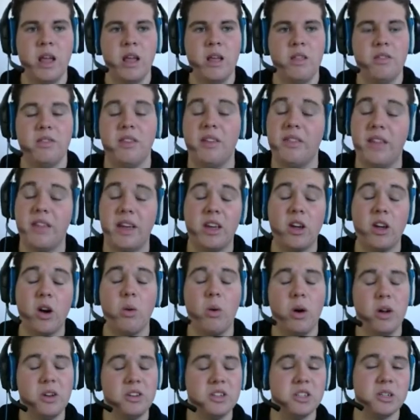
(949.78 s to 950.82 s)
then they go
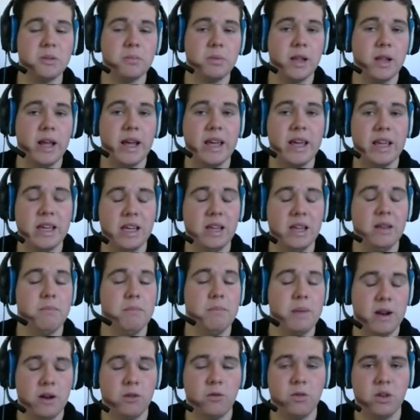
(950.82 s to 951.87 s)
on to play in
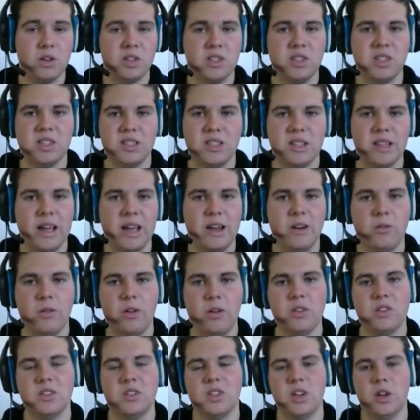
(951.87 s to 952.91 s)
better rosters later
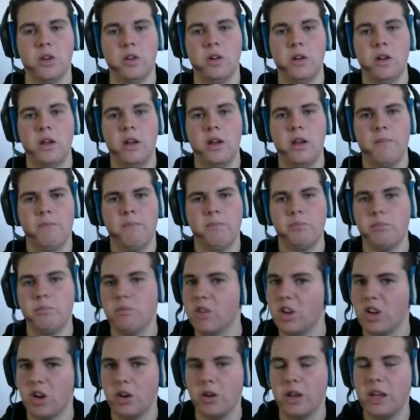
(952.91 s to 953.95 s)
on. So,
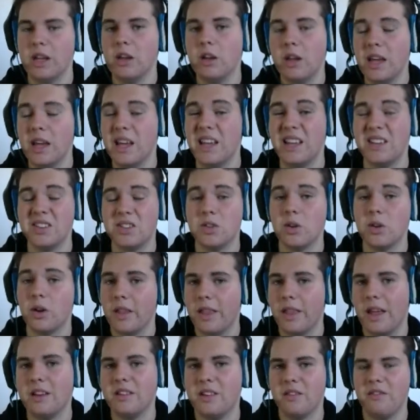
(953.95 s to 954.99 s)
you know, he is sort of
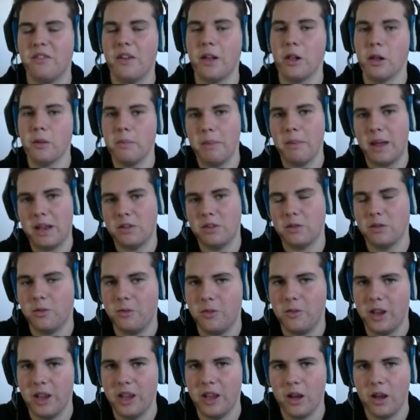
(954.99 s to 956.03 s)
that developmental
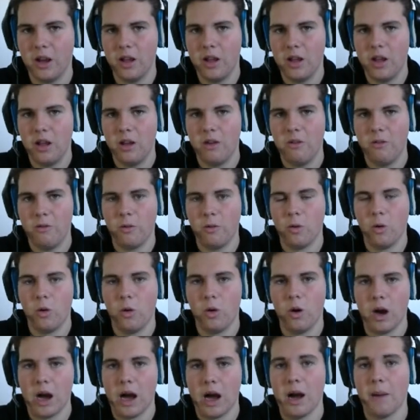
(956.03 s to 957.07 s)
figure
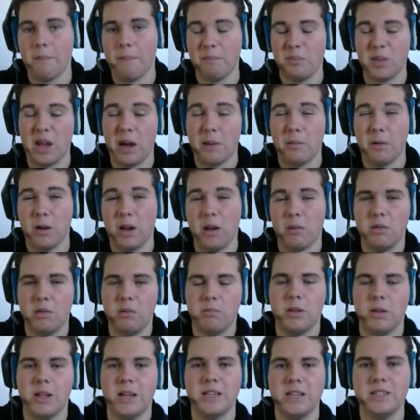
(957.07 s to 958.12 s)
for up and coming
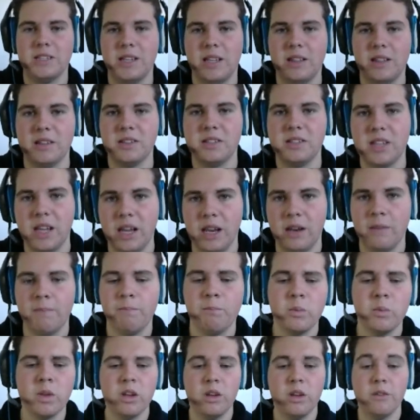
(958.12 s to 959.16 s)
players in the scene.
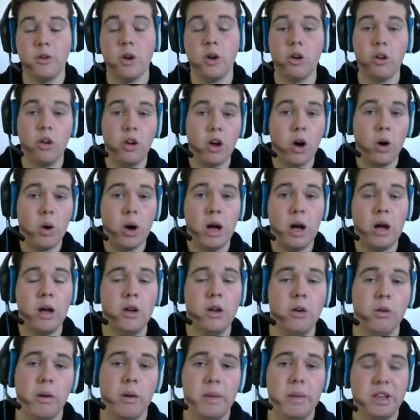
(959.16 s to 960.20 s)
You've got Goa,
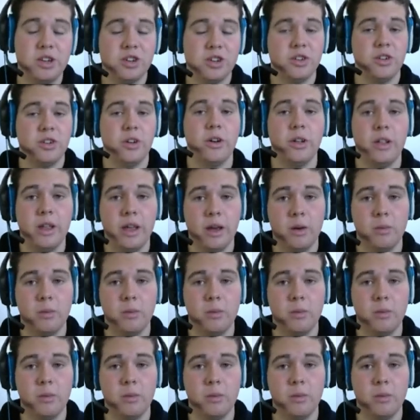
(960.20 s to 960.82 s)
who I mentioned earlier,